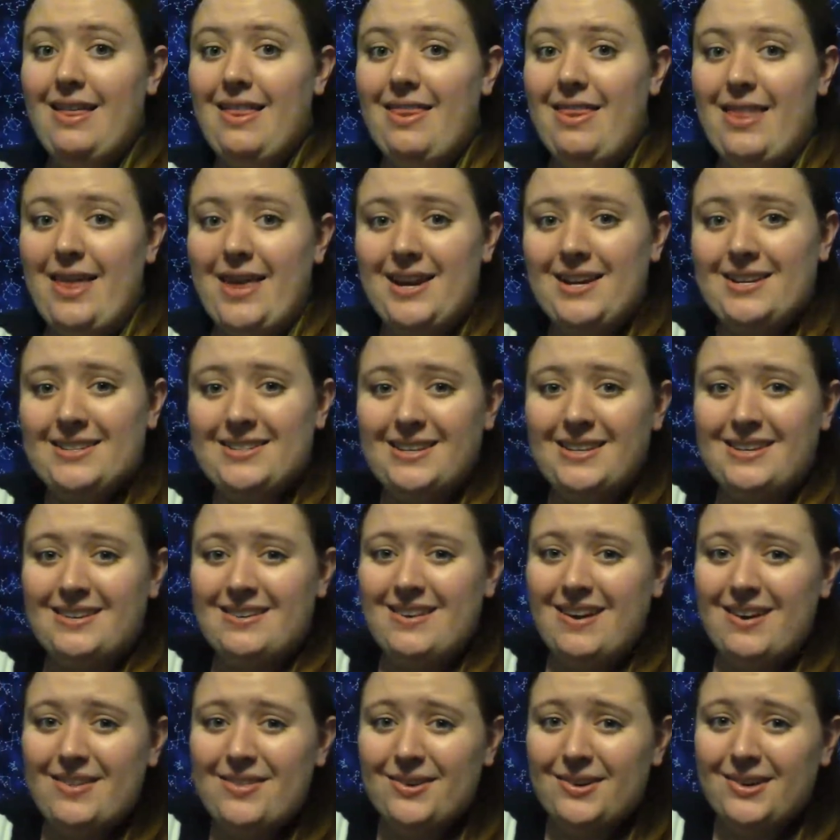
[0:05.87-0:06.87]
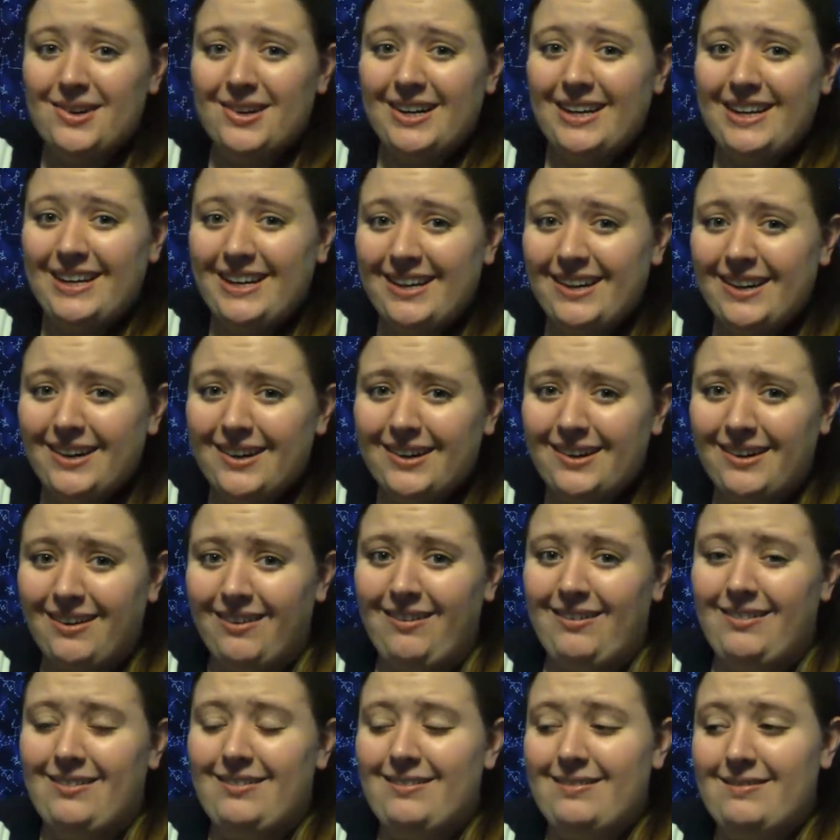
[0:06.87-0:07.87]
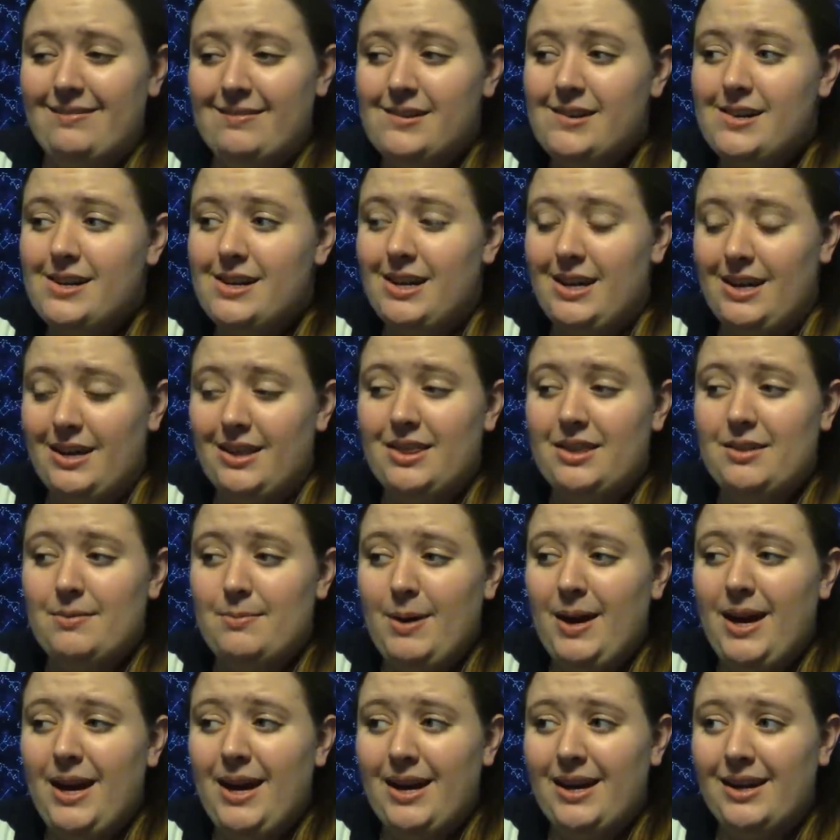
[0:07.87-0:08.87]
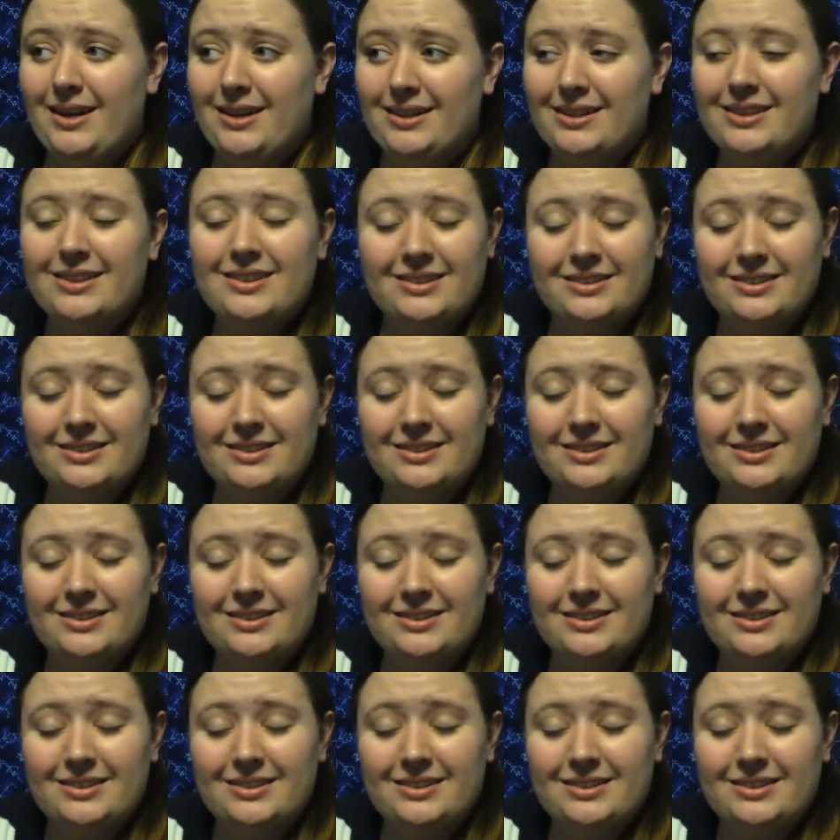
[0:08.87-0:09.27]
That is another year in the bag.